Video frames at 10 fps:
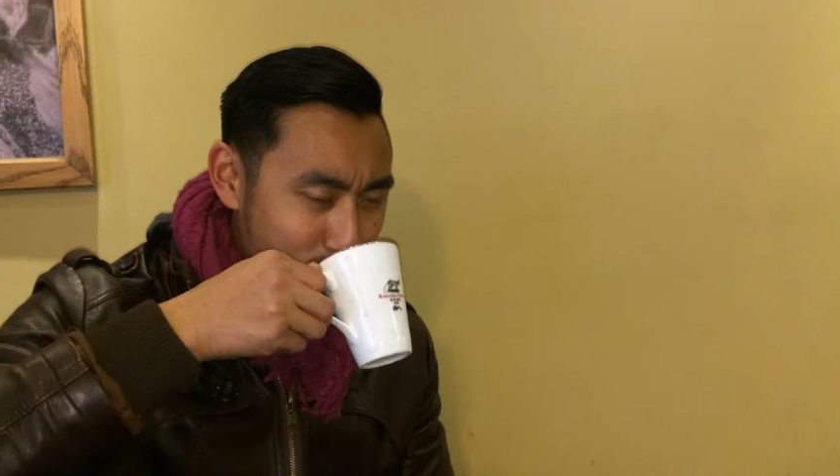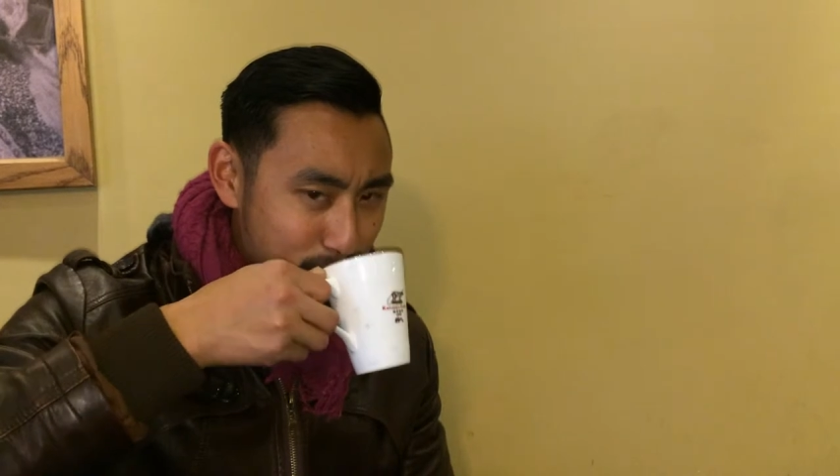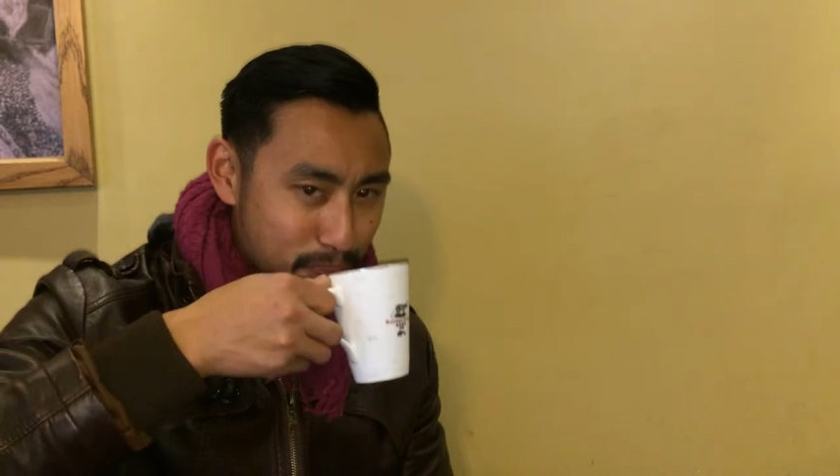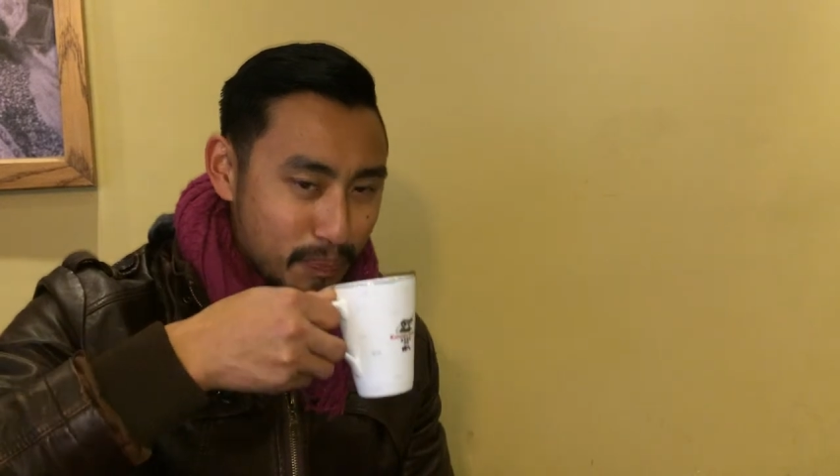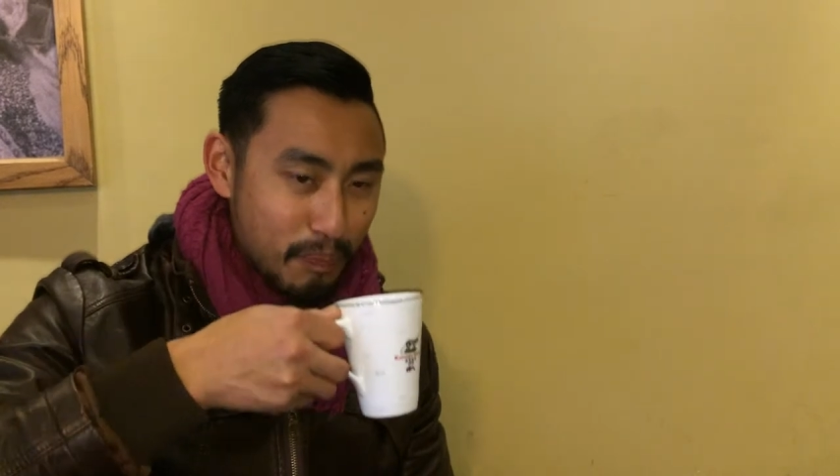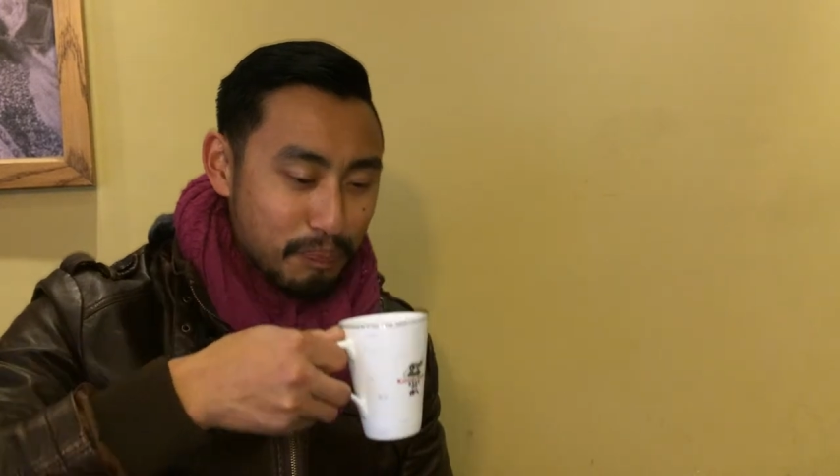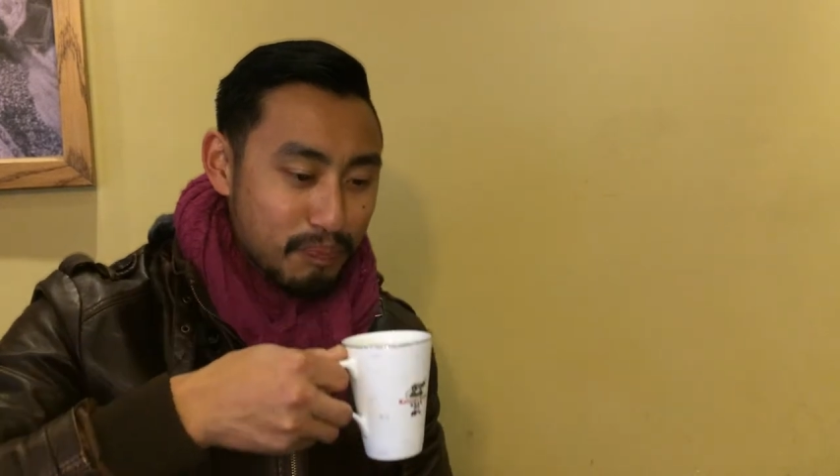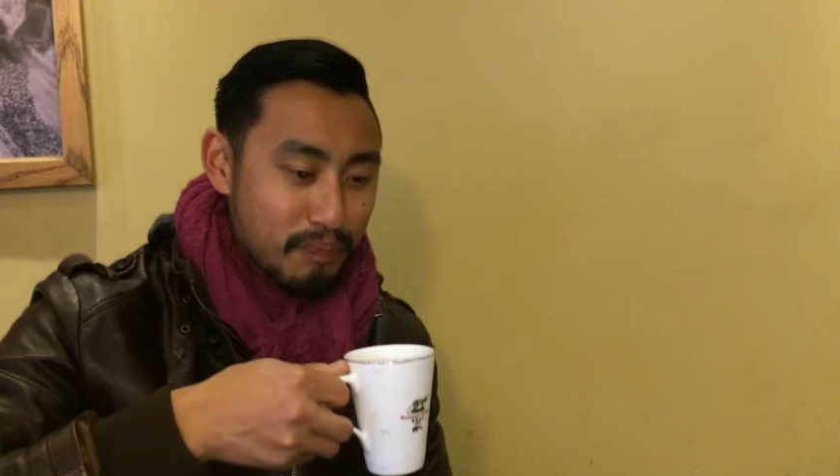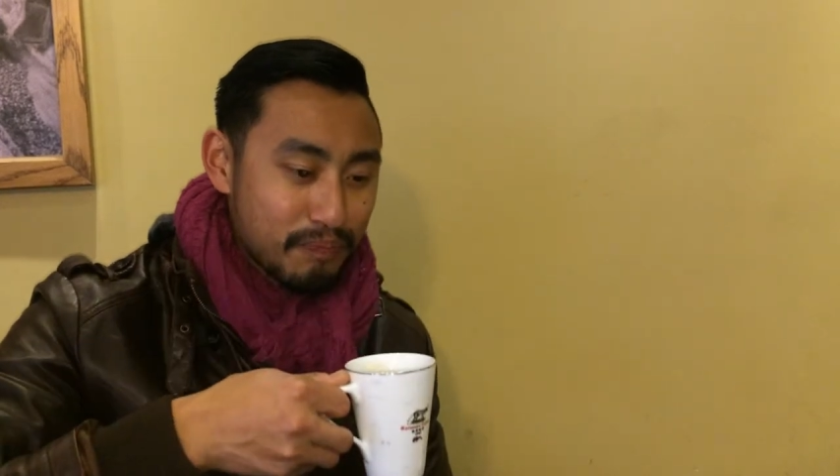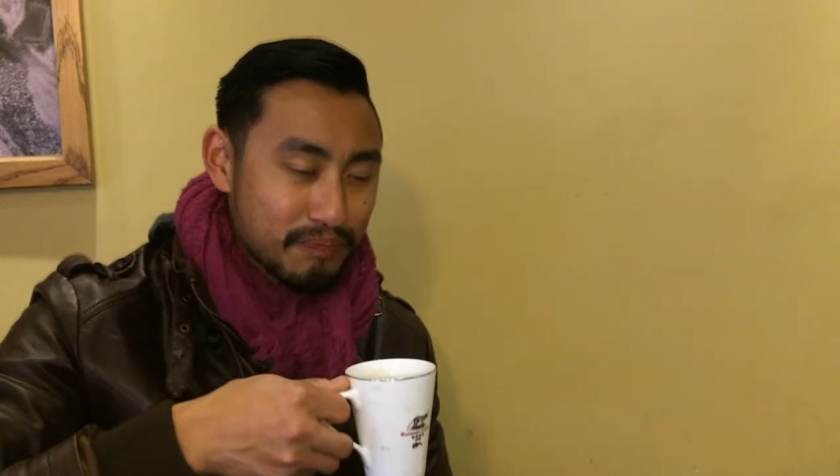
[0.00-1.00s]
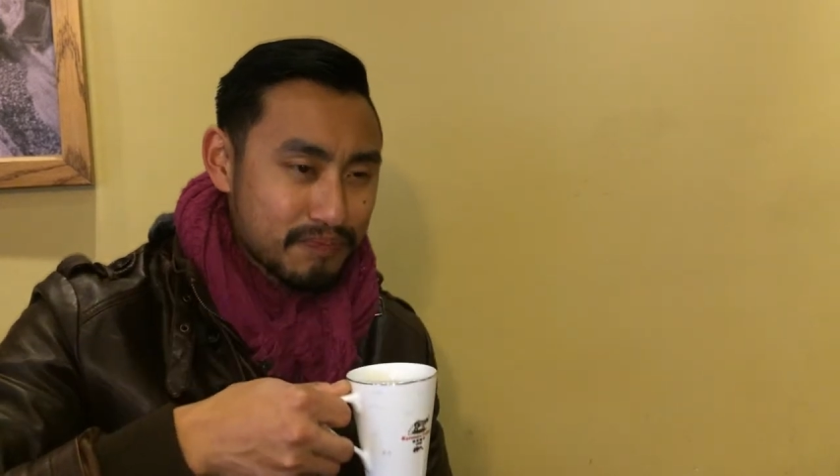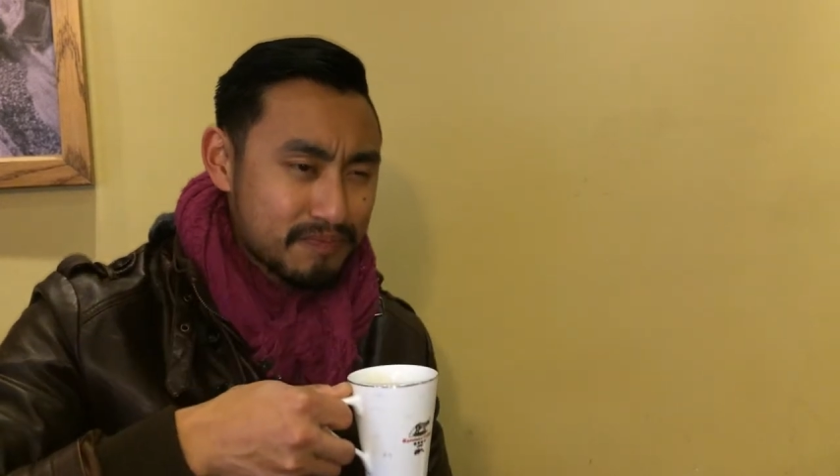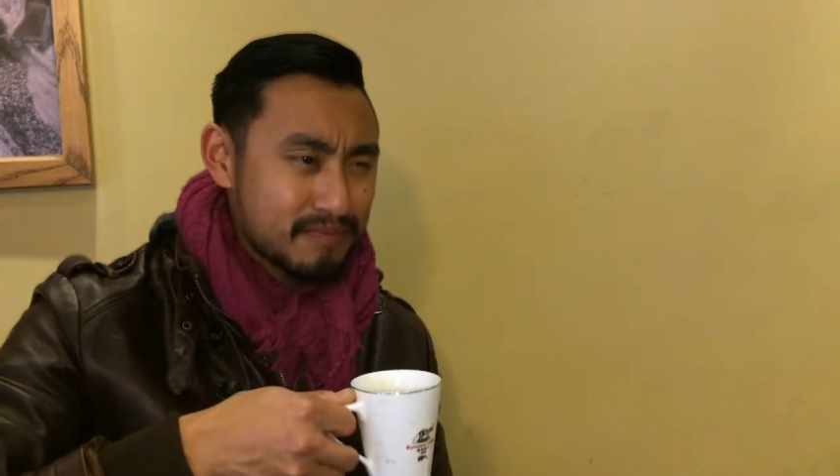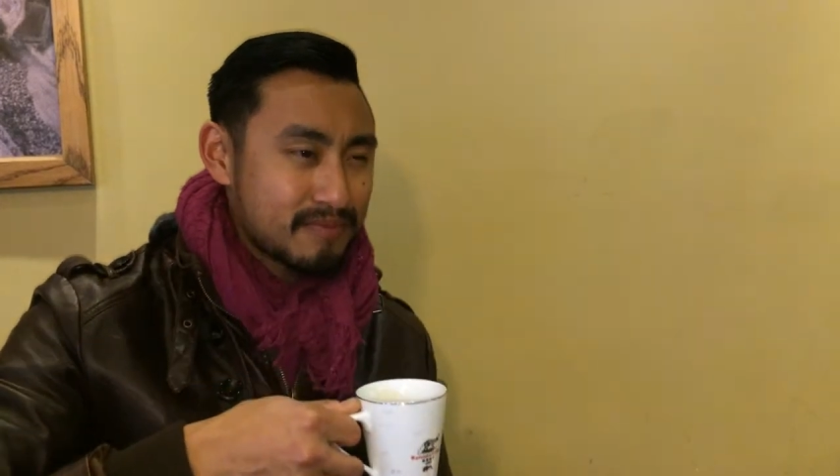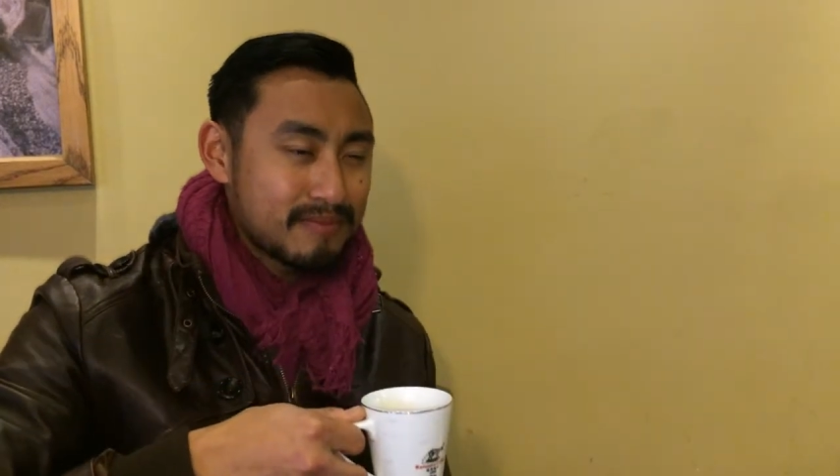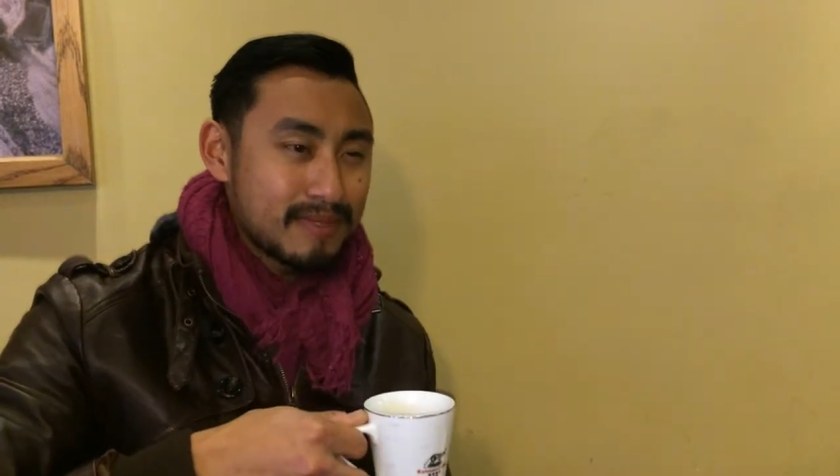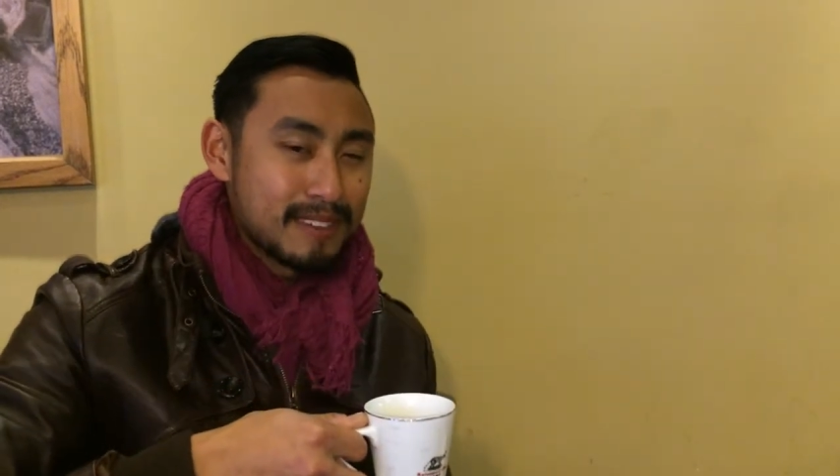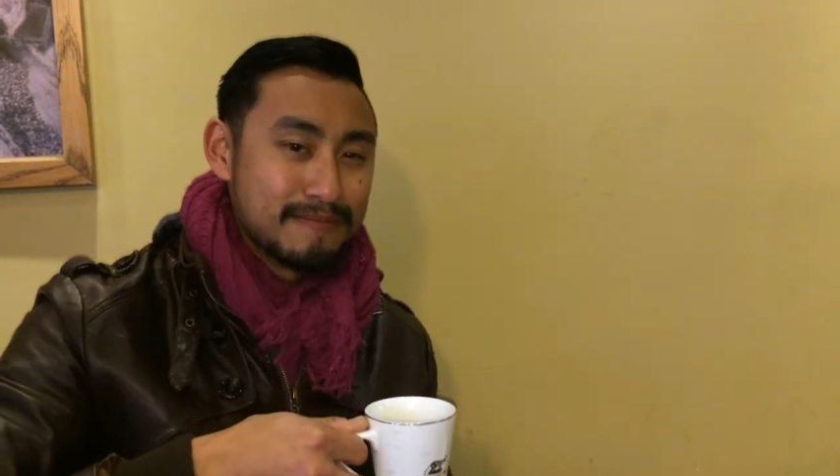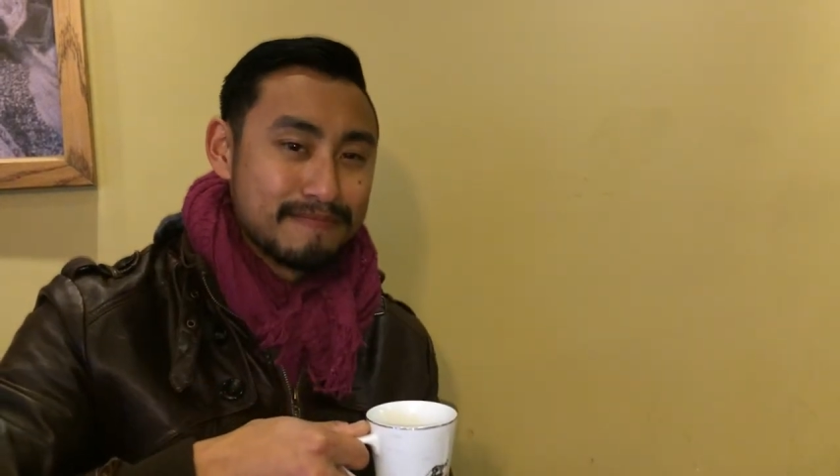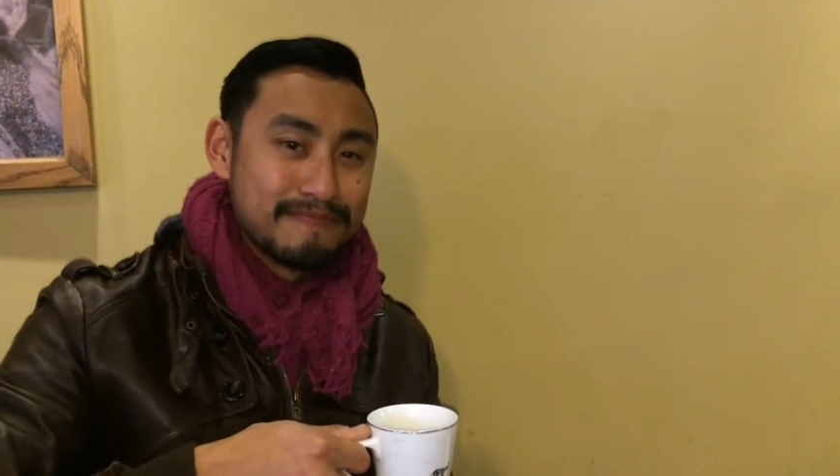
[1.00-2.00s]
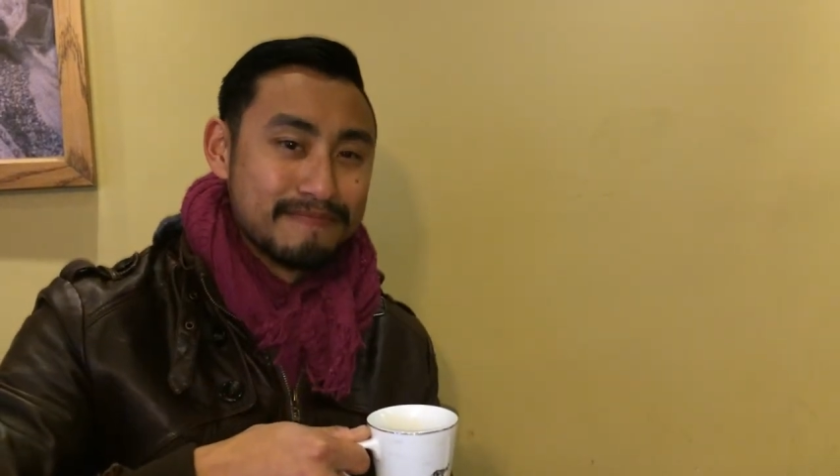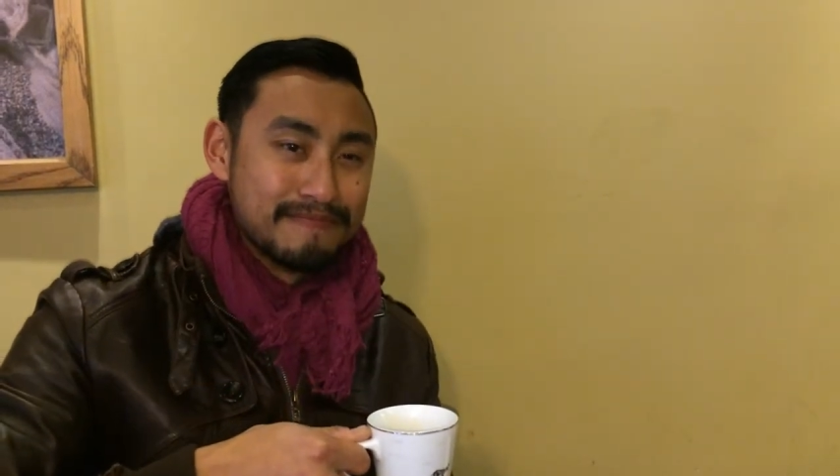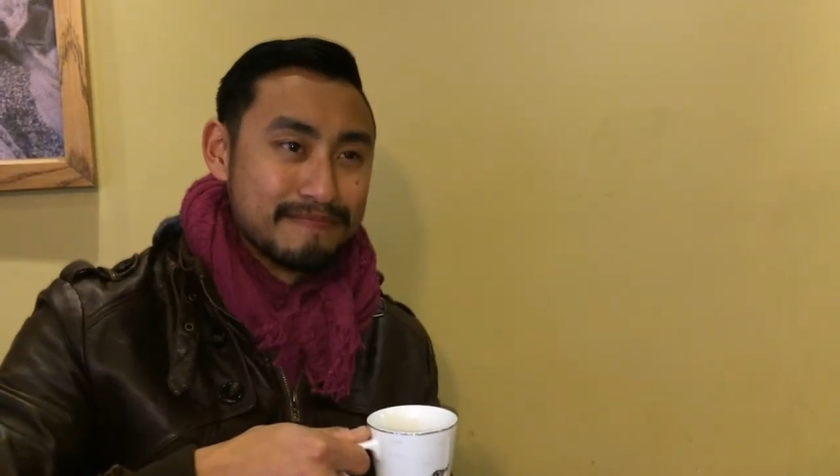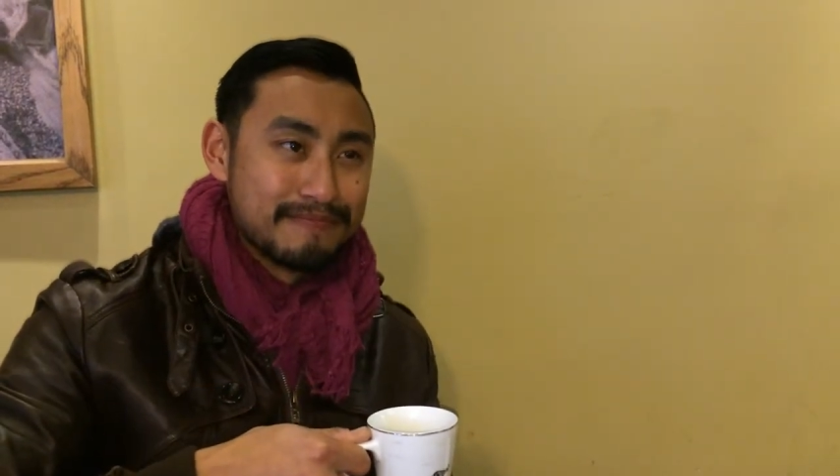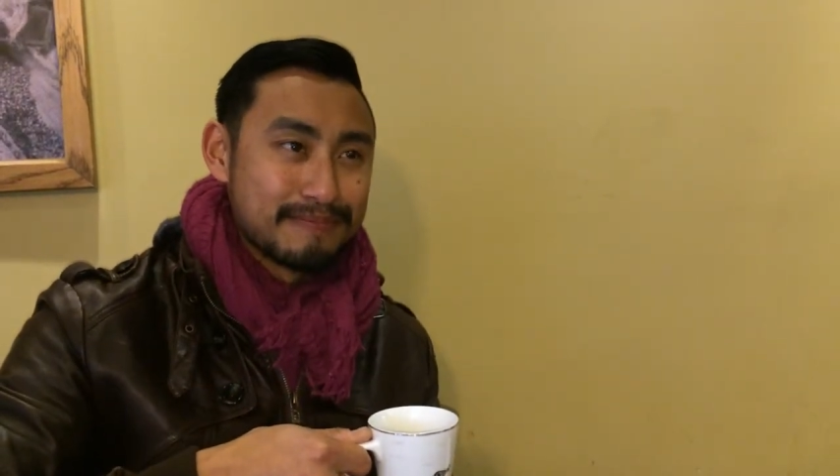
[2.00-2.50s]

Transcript: Mmm. Mmm.